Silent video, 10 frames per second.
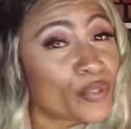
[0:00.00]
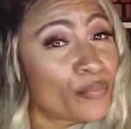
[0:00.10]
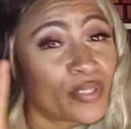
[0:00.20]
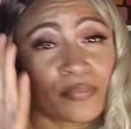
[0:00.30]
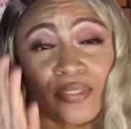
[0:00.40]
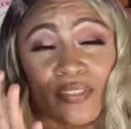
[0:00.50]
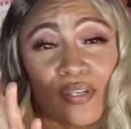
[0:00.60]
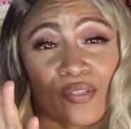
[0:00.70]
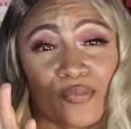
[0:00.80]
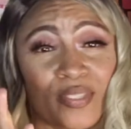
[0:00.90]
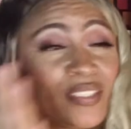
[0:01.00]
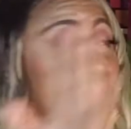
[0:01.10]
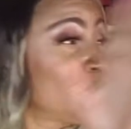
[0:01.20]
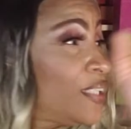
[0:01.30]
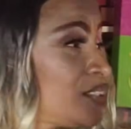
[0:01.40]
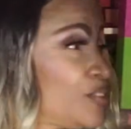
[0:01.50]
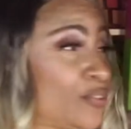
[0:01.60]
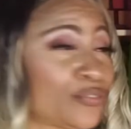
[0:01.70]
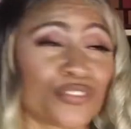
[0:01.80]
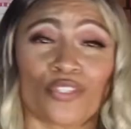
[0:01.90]
Don't bring them to your home, honey.
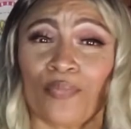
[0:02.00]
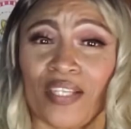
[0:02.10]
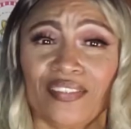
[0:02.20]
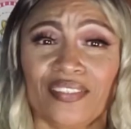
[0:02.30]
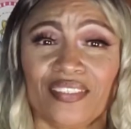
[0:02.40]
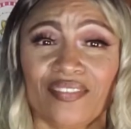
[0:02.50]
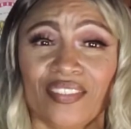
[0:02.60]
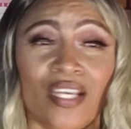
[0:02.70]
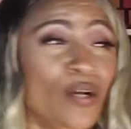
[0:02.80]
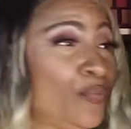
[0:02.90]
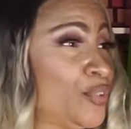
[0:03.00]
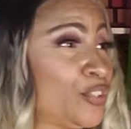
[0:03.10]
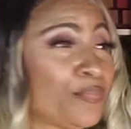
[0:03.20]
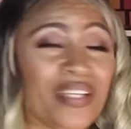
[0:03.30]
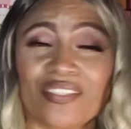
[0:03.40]
Don't show them how you living with your man.